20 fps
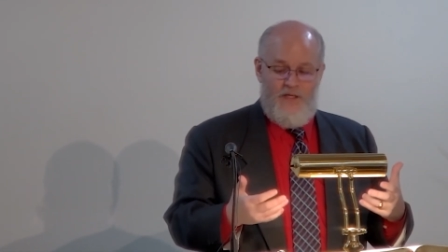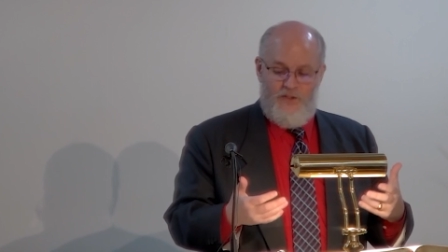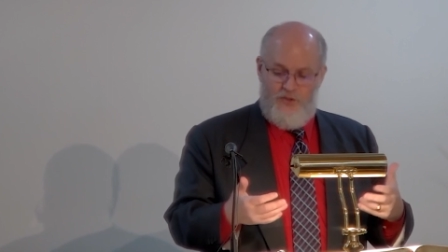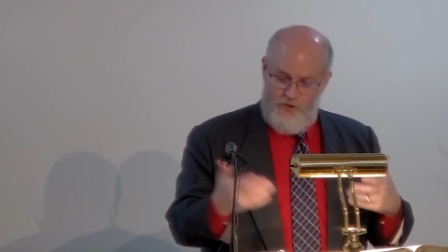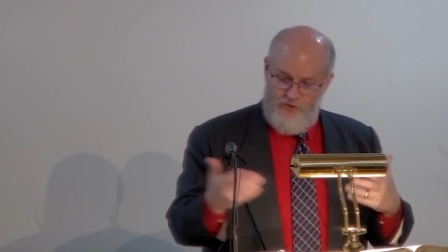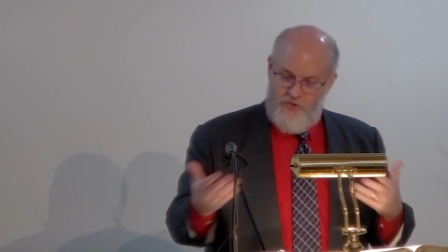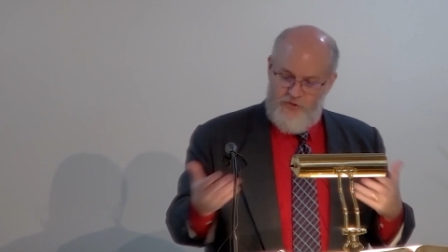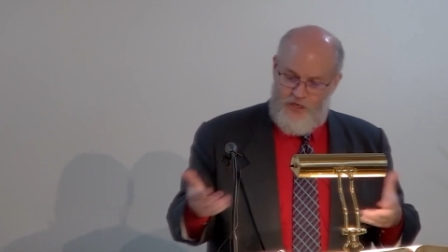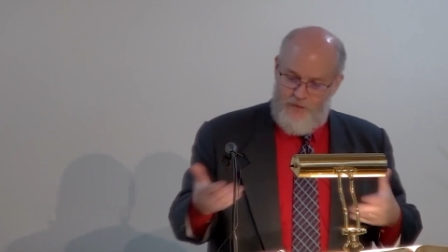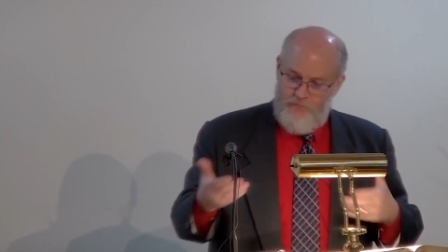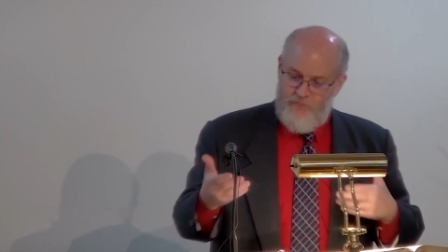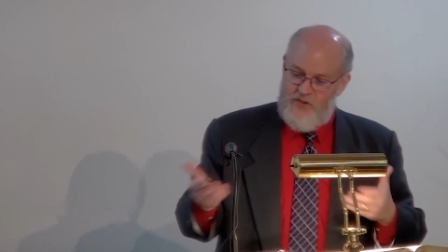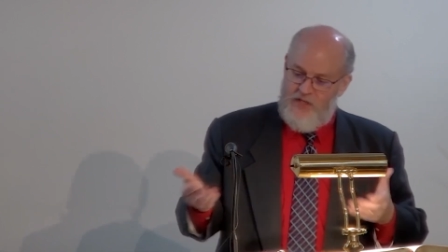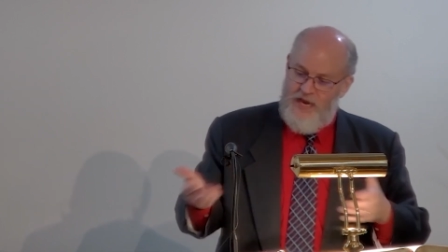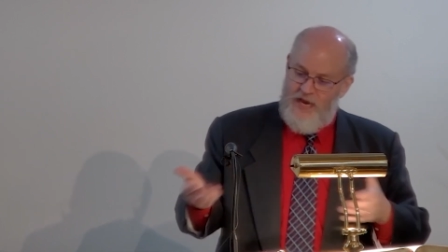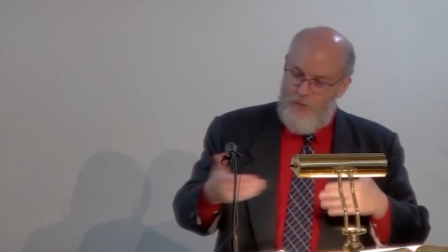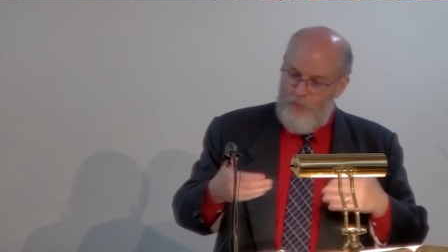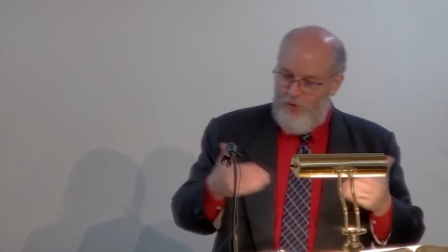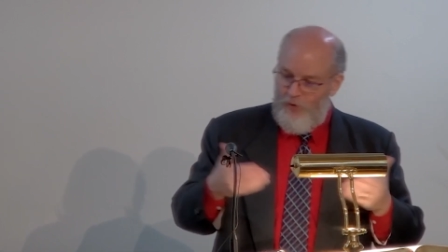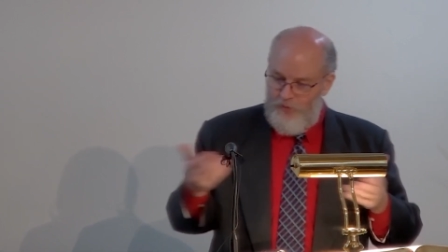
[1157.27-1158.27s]
So some
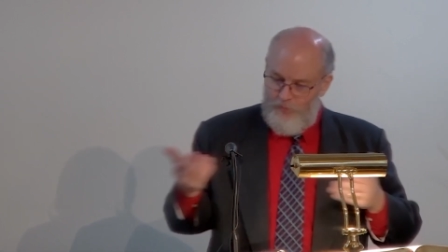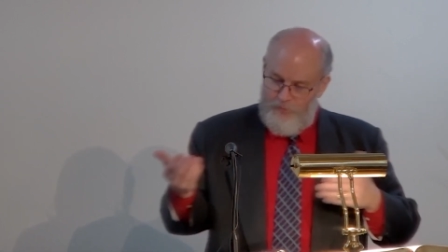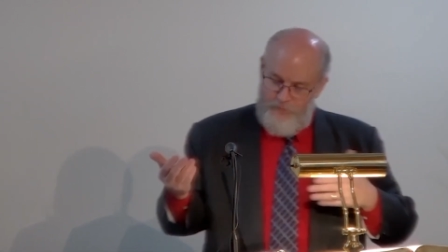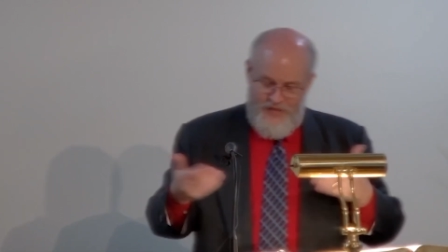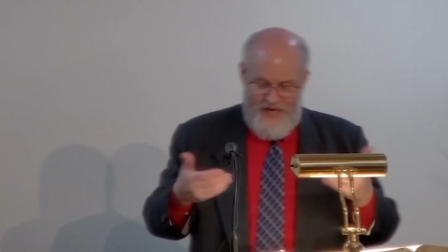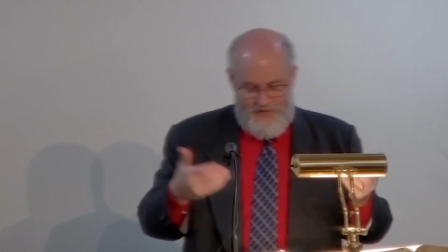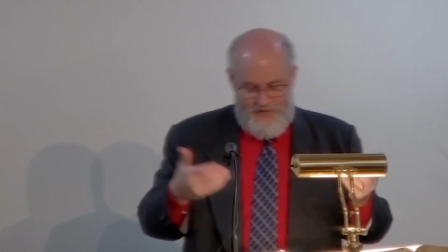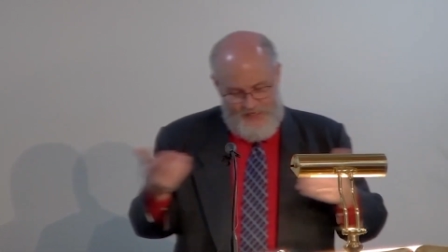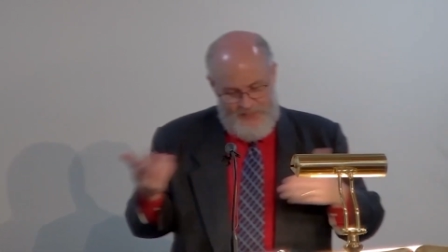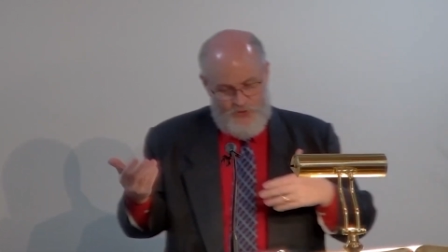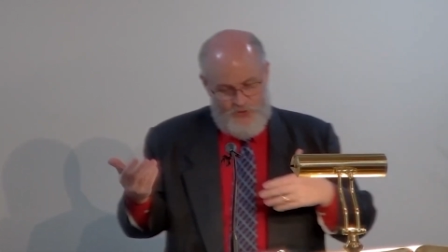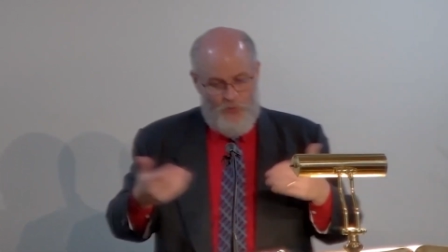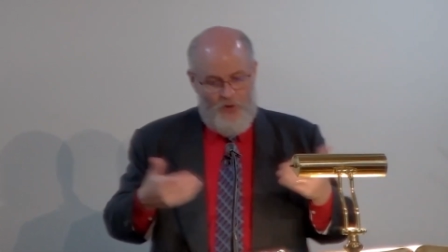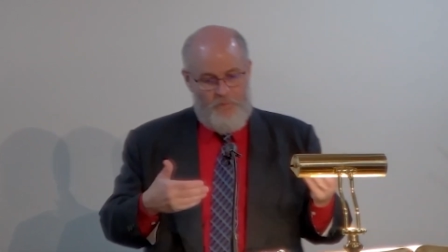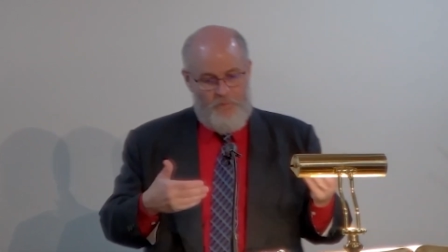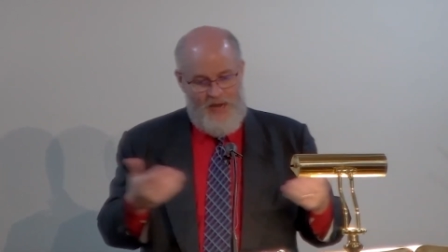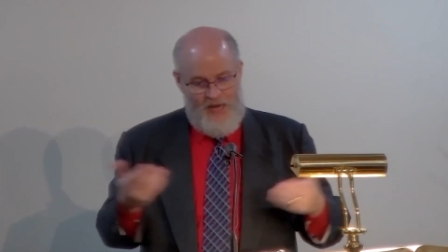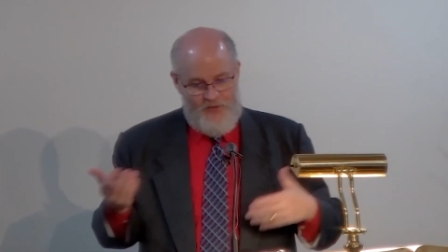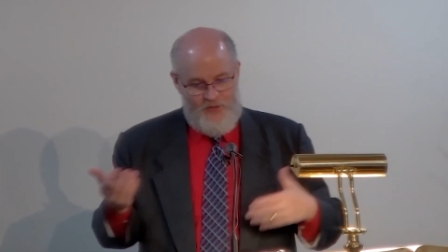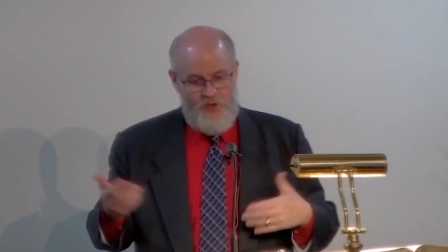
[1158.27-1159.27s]
say, well, that, that's
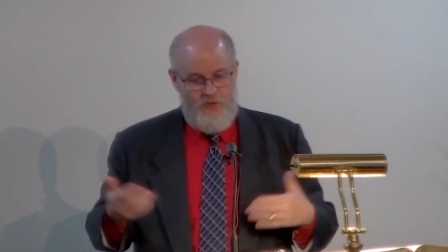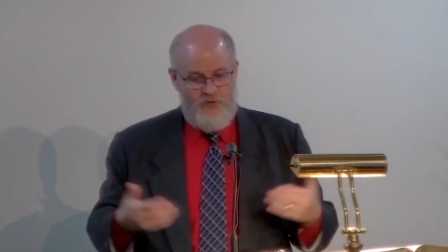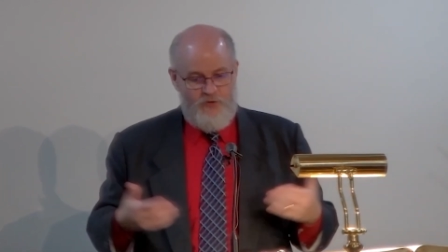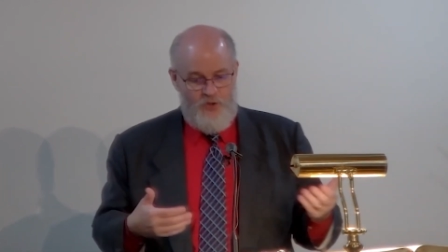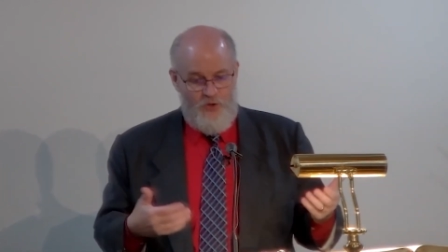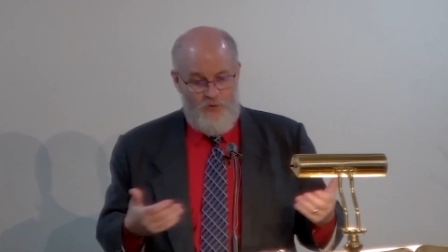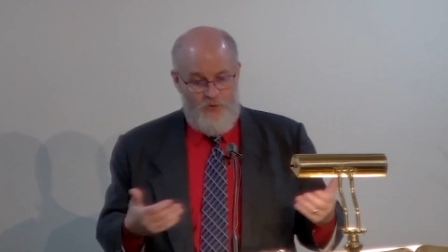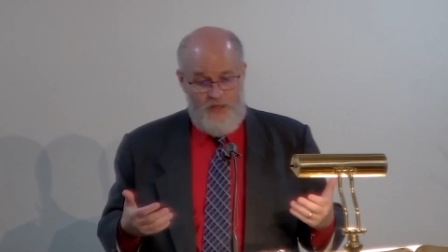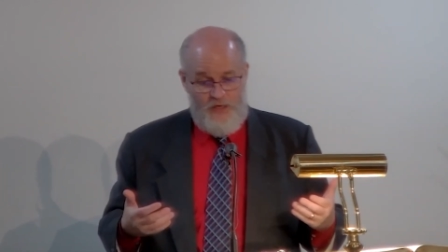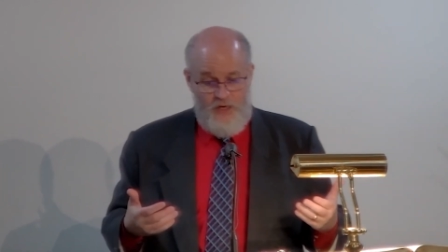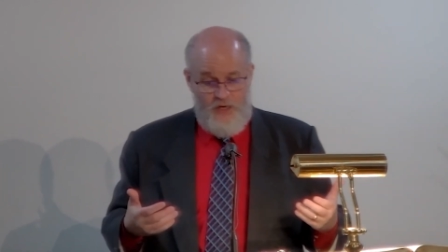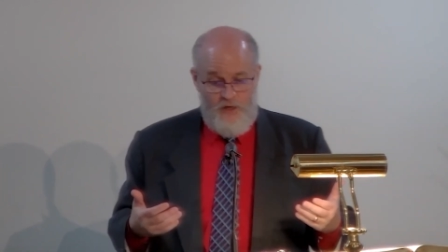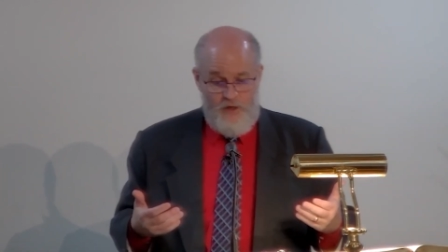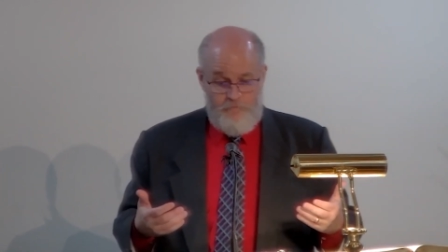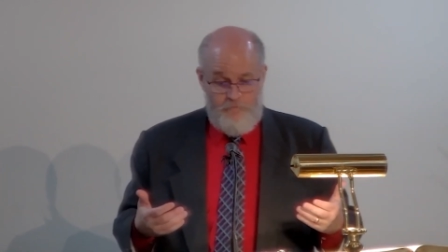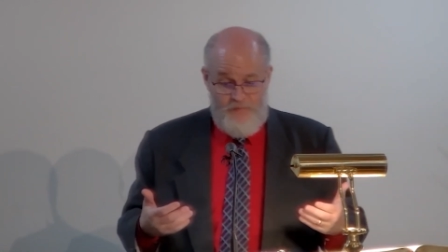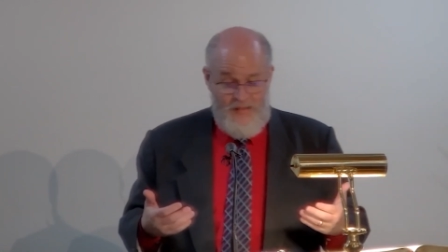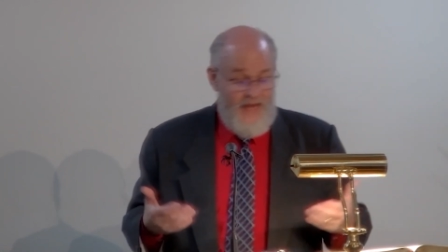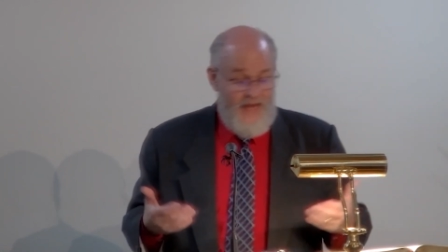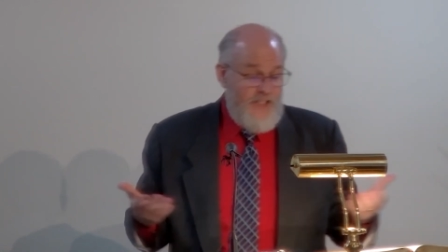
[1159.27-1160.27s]
what Matthew's doing here.